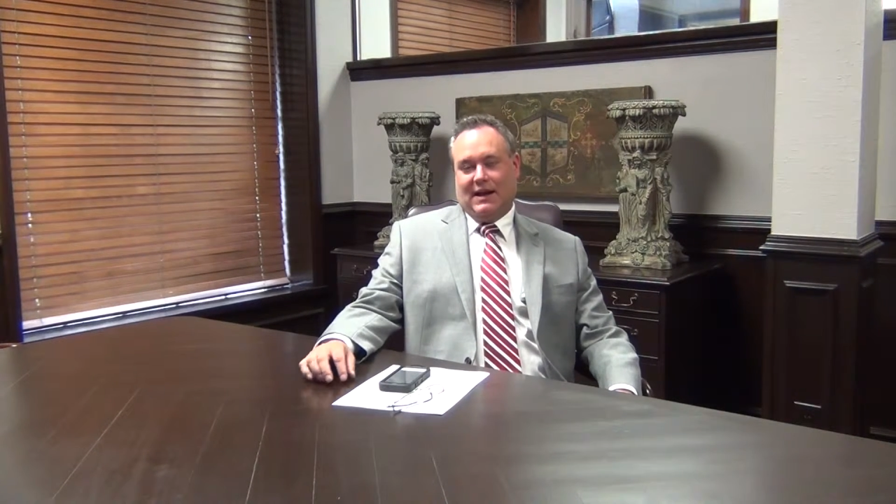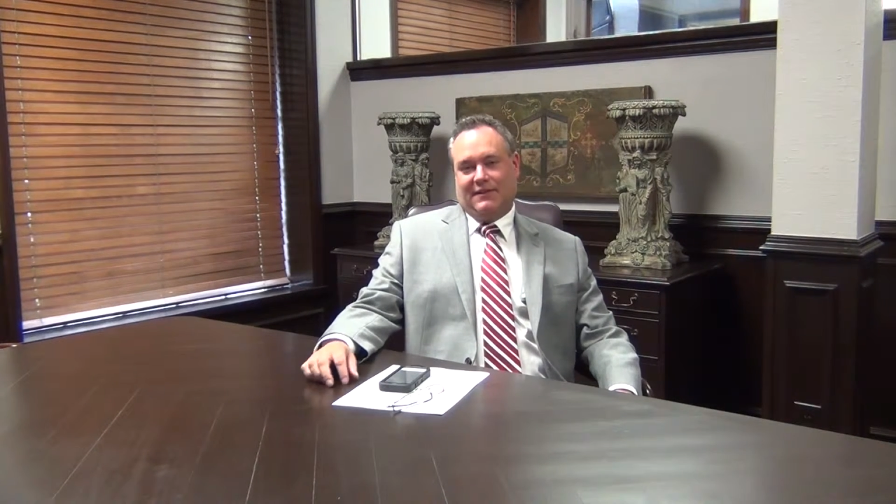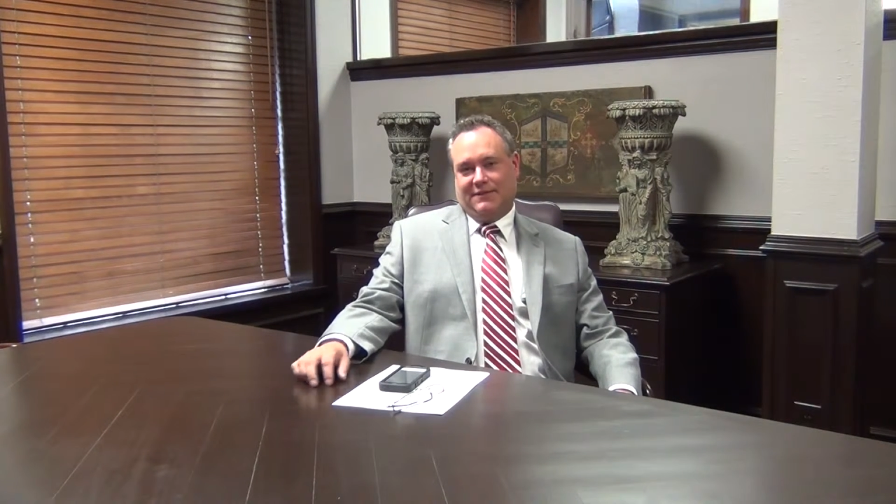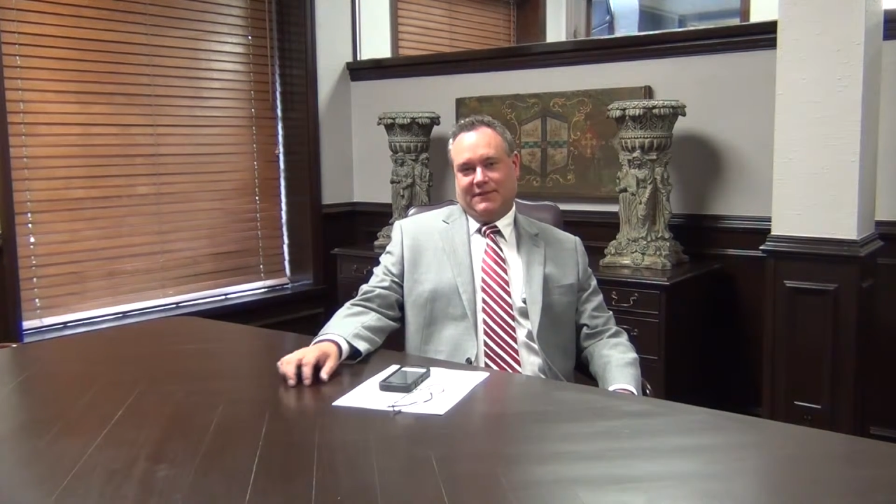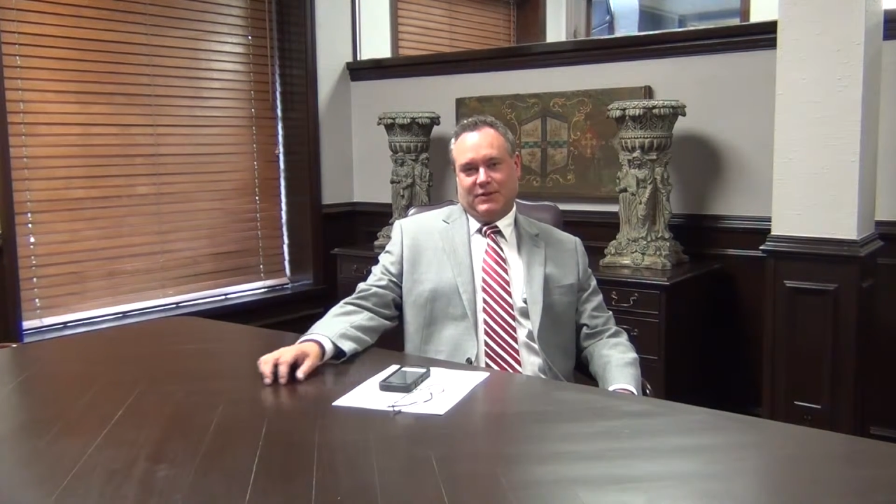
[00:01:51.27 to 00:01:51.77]

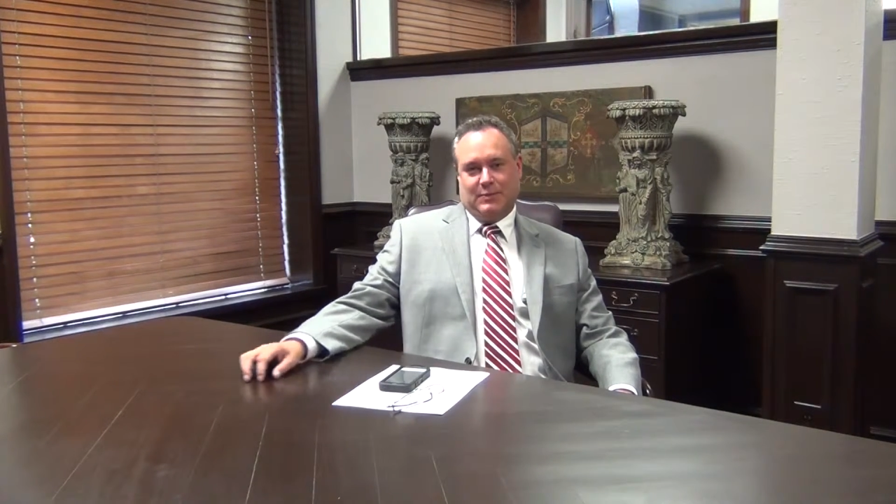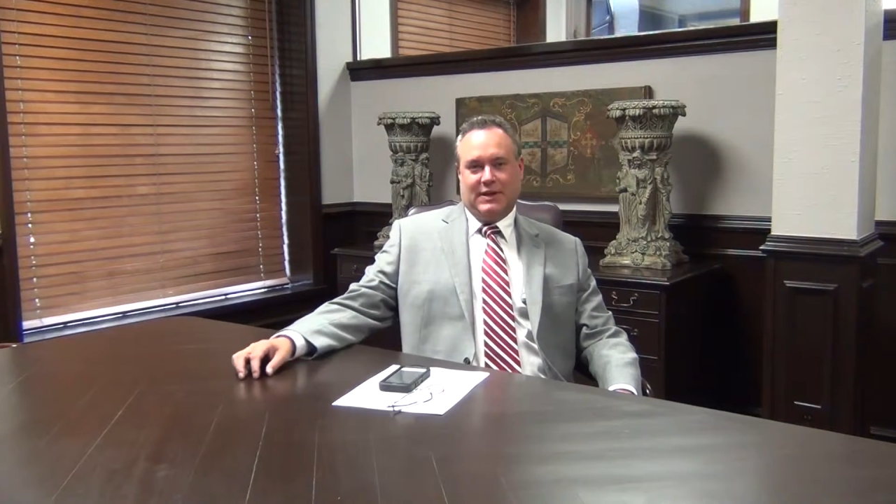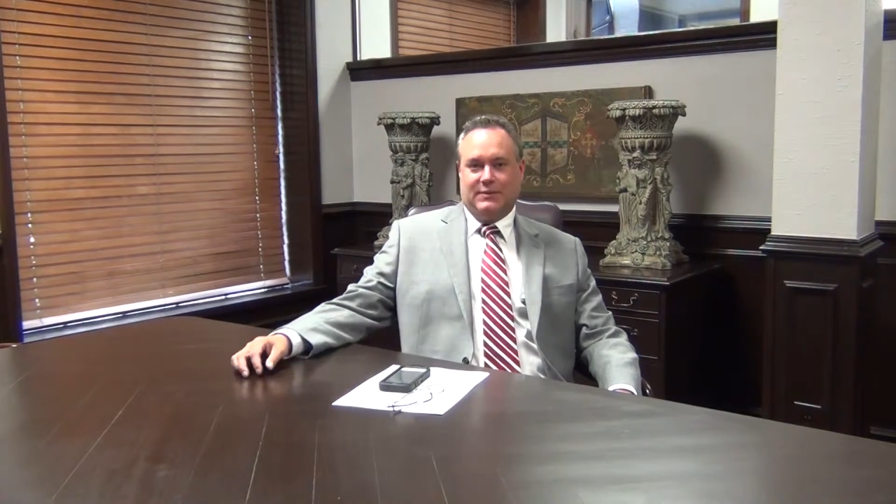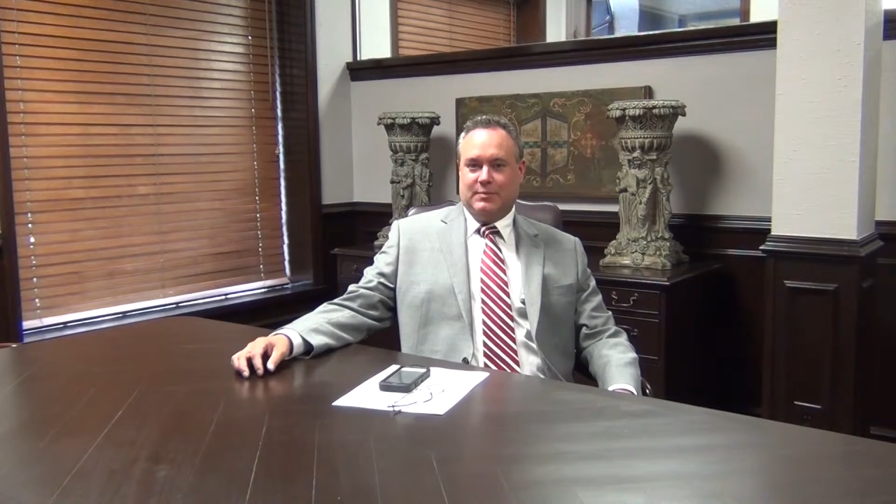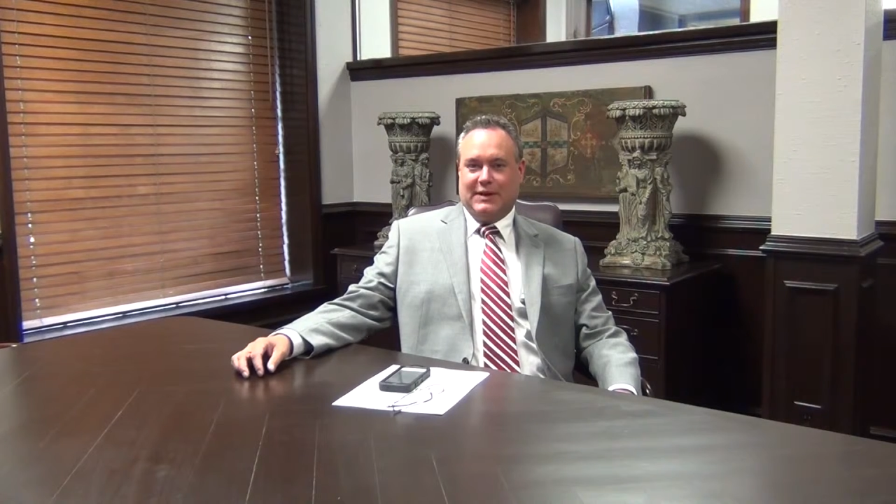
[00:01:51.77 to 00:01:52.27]
I finished
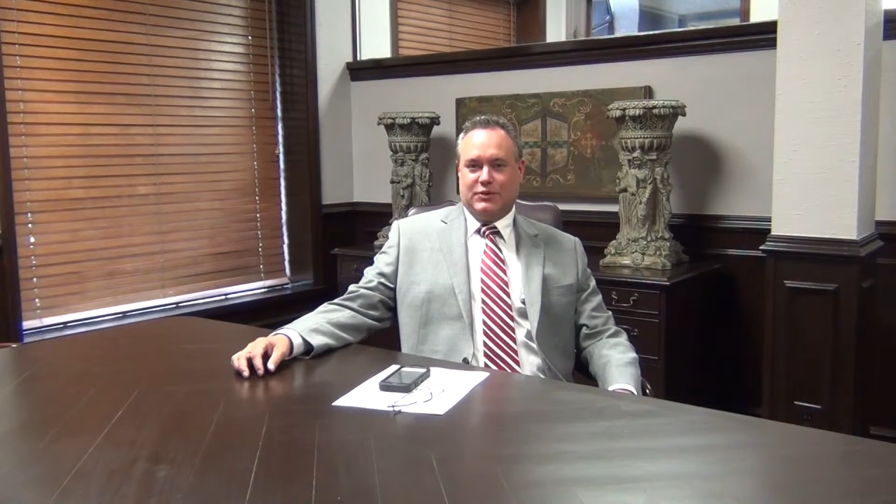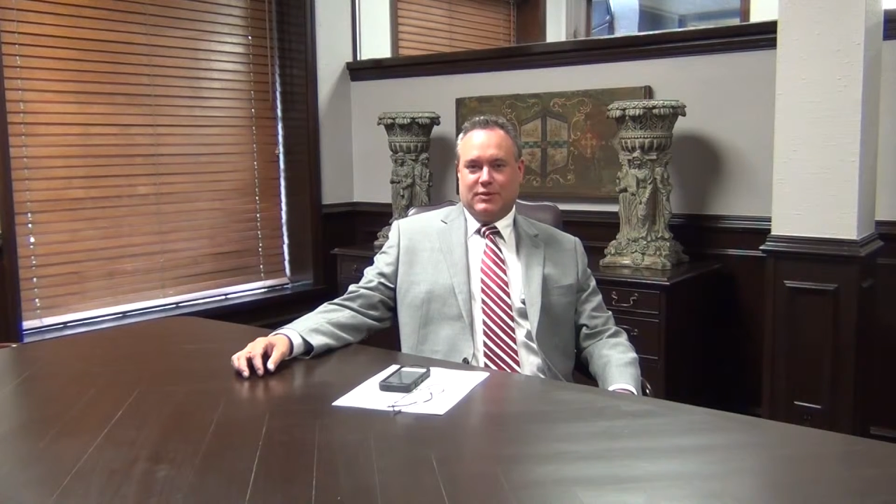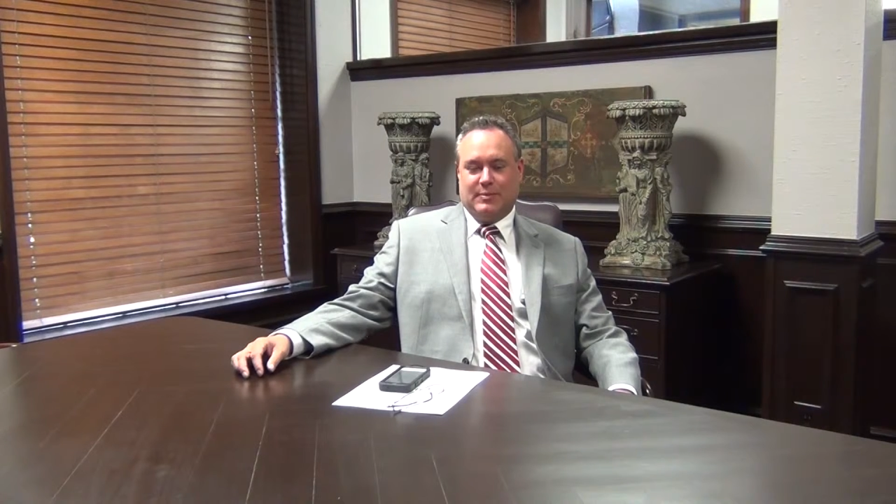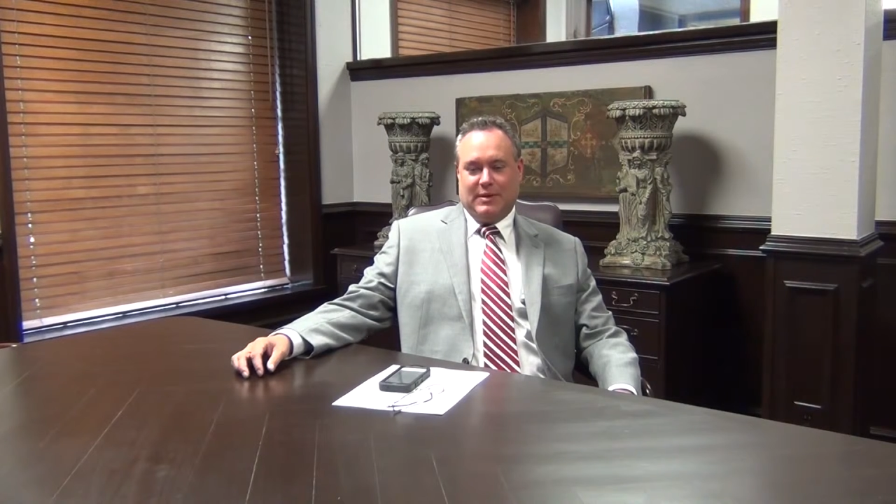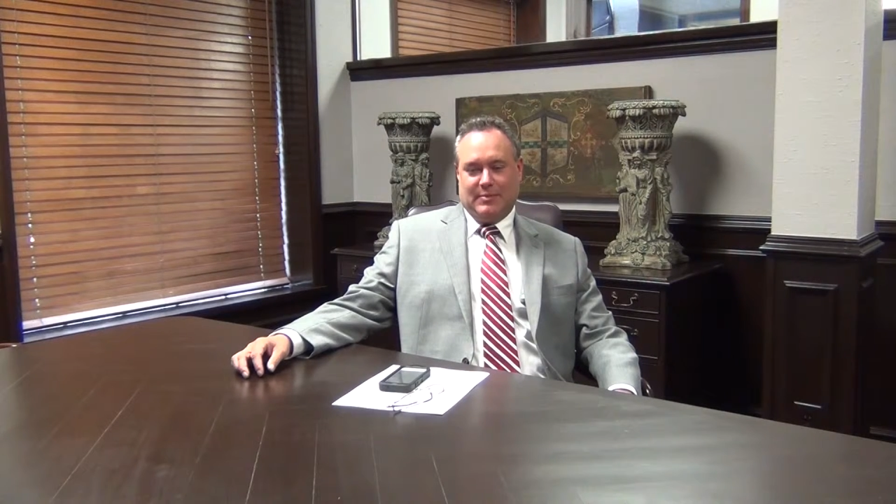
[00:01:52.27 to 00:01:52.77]
my, my
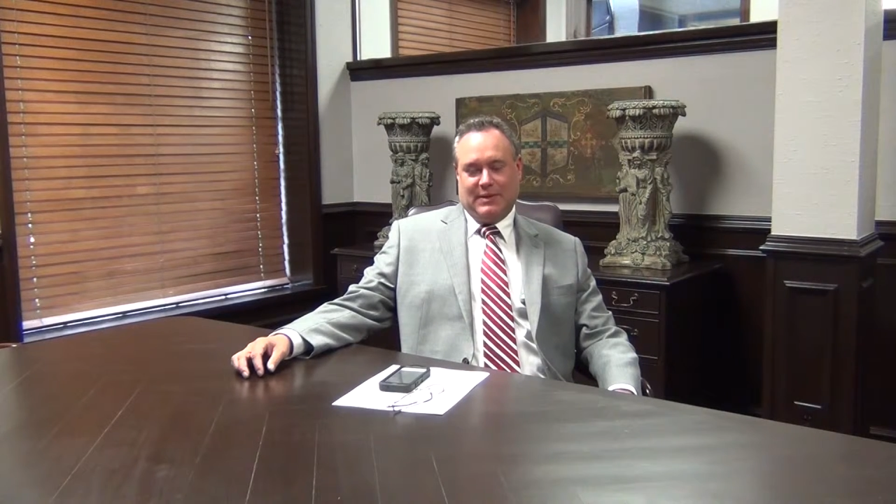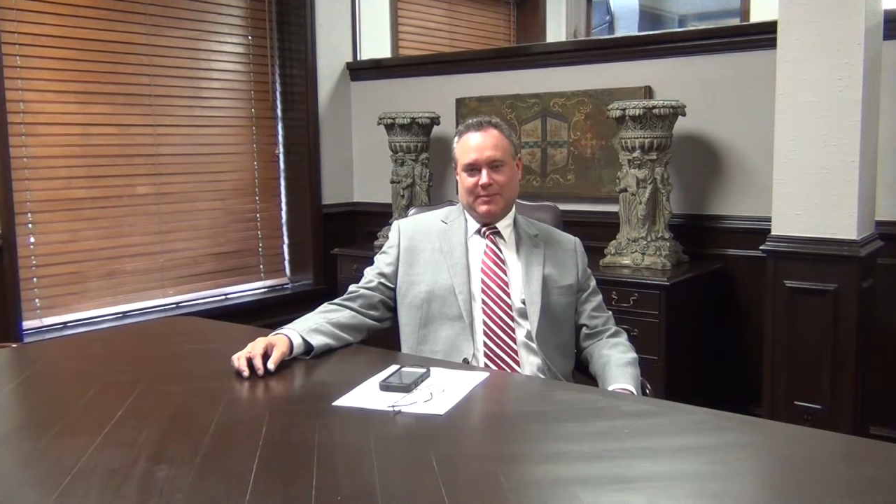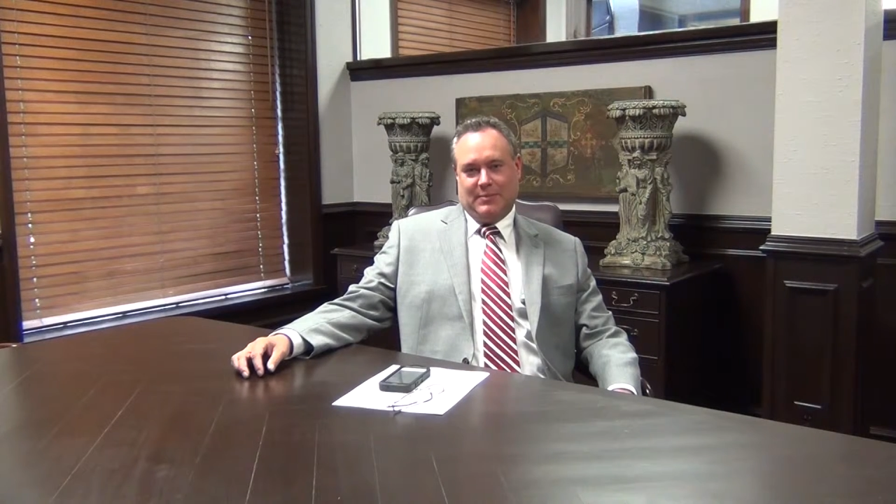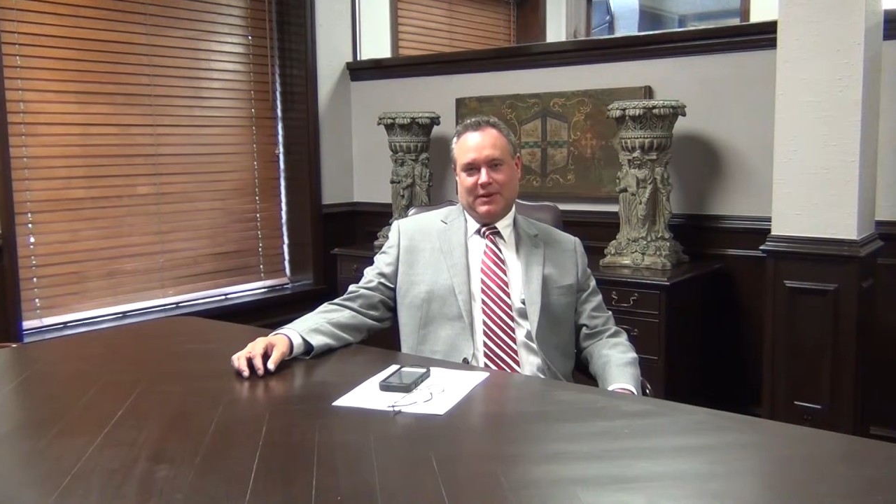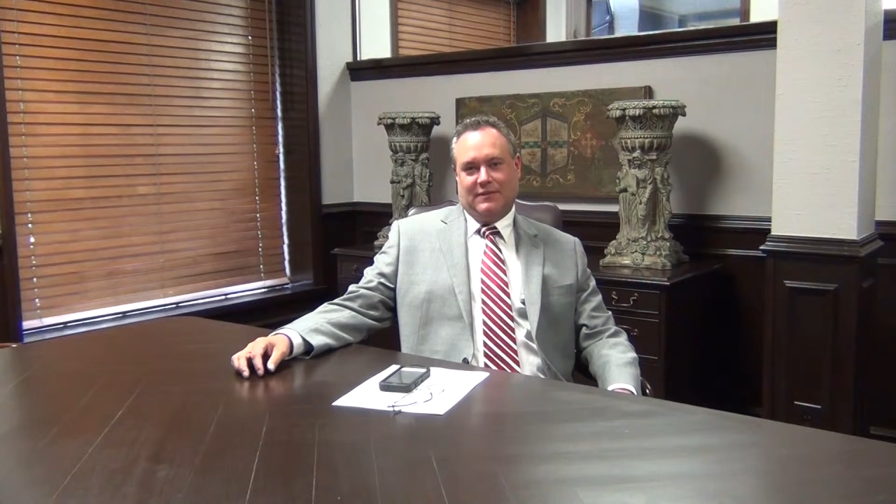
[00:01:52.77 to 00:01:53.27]
trip up
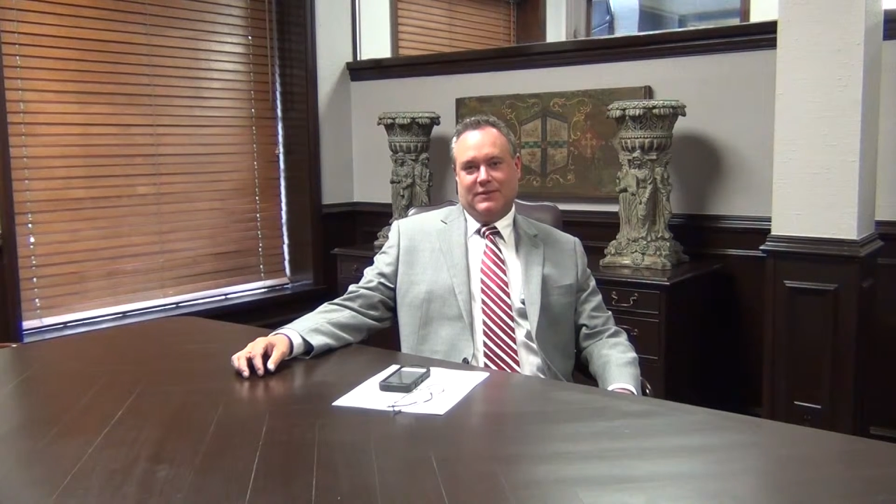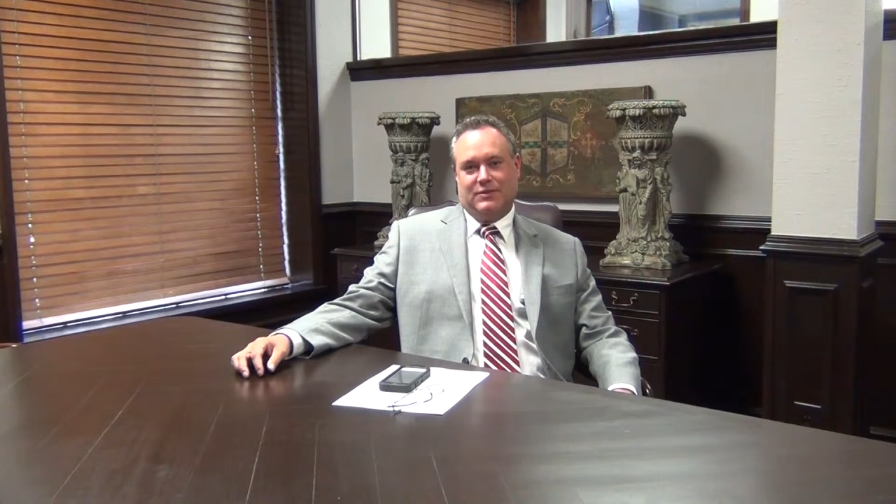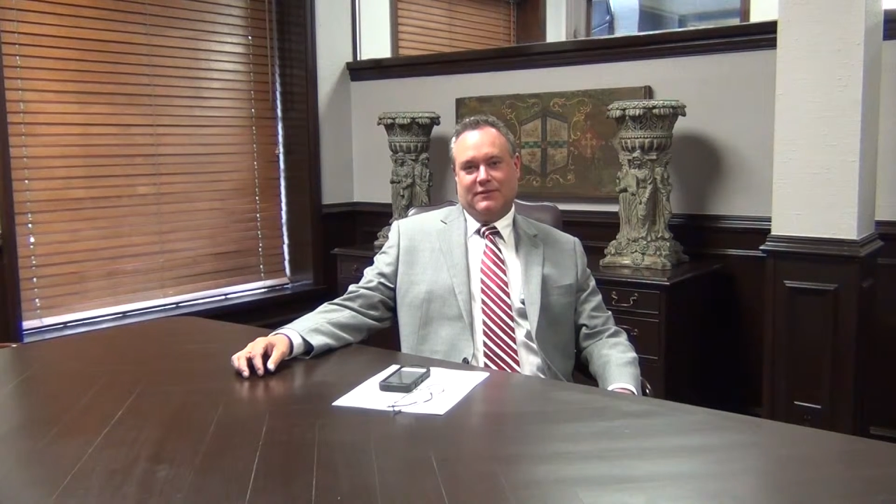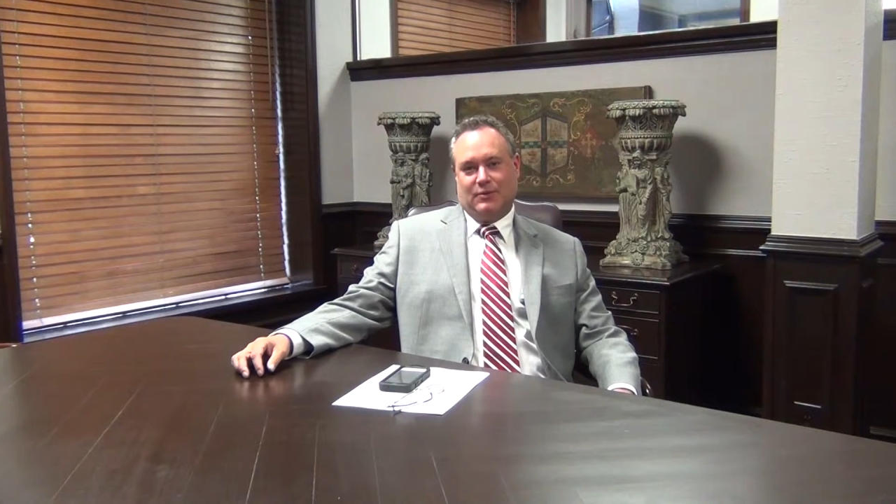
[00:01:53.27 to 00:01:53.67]
in Ponte Vedra,